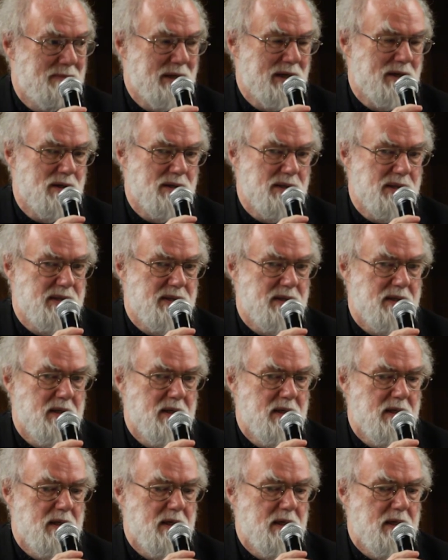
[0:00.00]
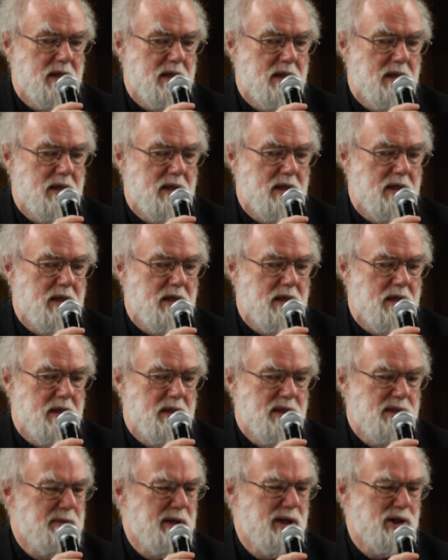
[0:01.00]
because
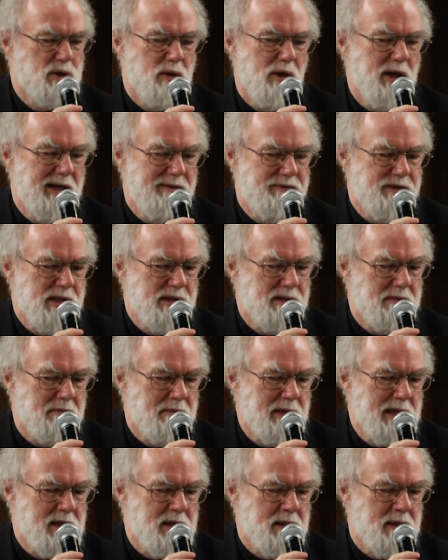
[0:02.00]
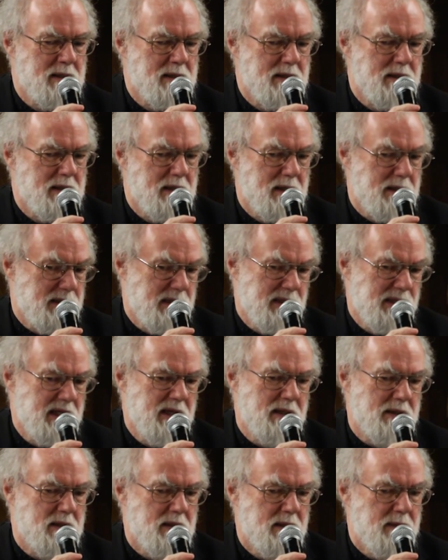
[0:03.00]
spiritual life doesn't mean, as I
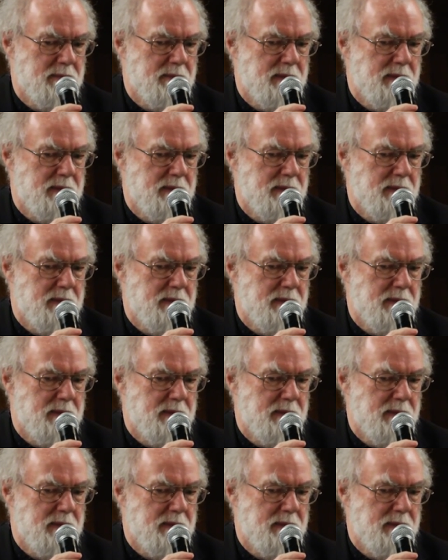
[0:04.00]
said,